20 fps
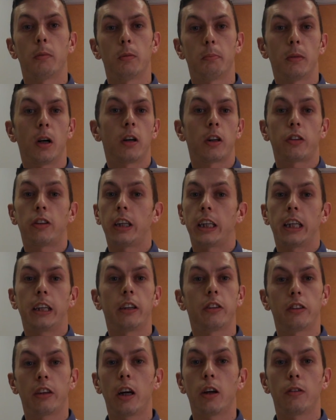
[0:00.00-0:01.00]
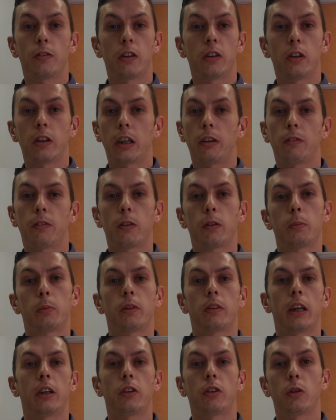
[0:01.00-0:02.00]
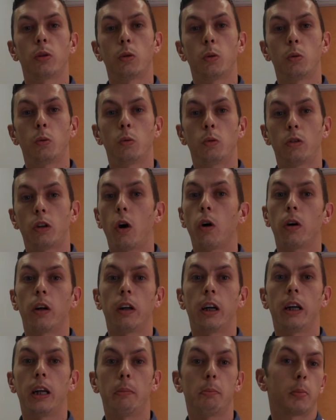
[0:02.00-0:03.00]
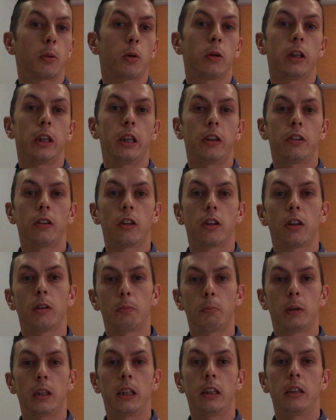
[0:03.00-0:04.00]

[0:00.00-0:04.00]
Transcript: marketing it yourself and looking for a potential employee that could